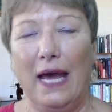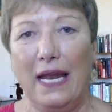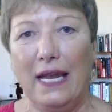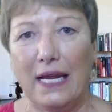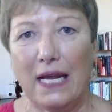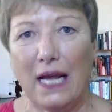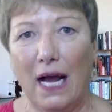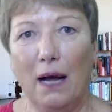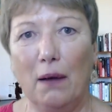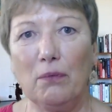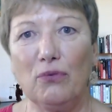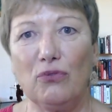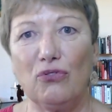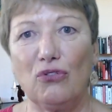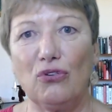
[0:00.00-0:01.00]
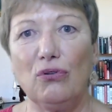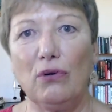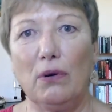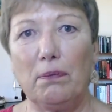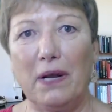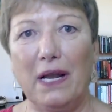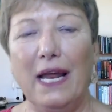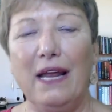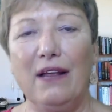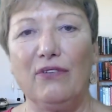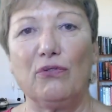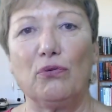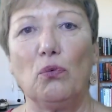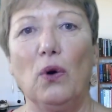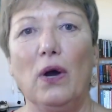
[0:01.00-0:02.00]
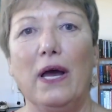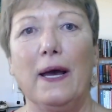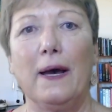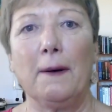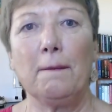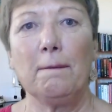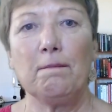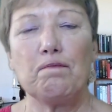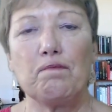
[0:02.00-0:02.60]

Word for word: And it comes to a place where